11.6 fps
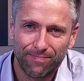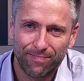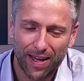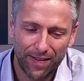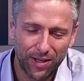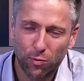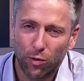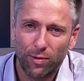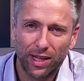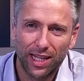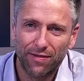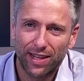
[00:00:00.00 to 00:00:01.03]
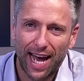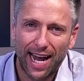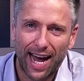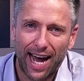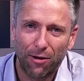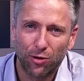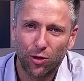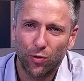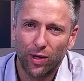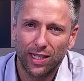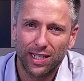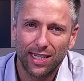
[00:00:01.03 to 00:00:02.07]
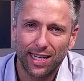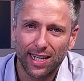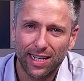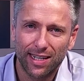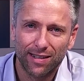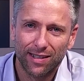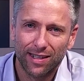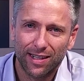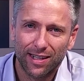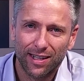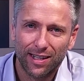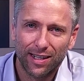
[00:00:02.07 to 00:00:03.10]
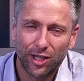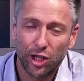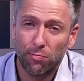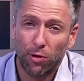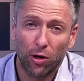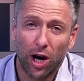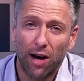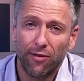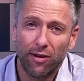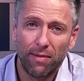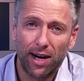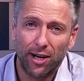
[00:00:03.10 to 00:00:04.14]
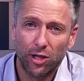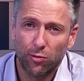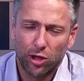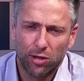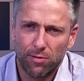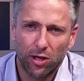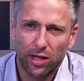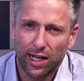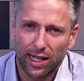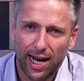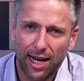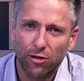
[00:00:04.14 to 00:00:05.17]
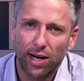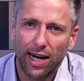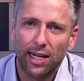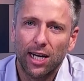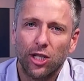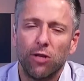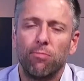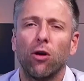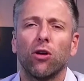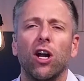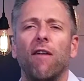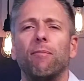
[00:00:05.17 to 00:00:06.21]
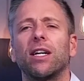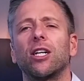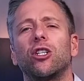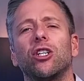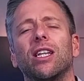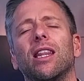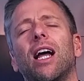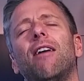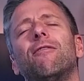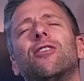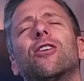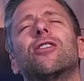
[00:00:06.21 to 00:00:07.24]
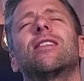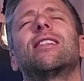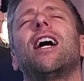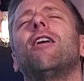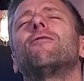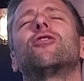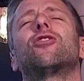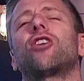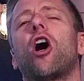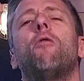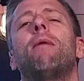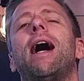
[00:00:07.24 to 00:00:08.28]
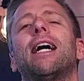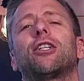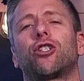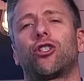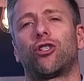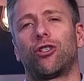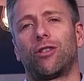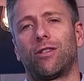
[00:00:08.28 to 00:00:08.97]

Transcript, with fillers: And this woman lived that out to a T. She broke off her marriage, which is merely a contract. She broke it off because she loved herself so much.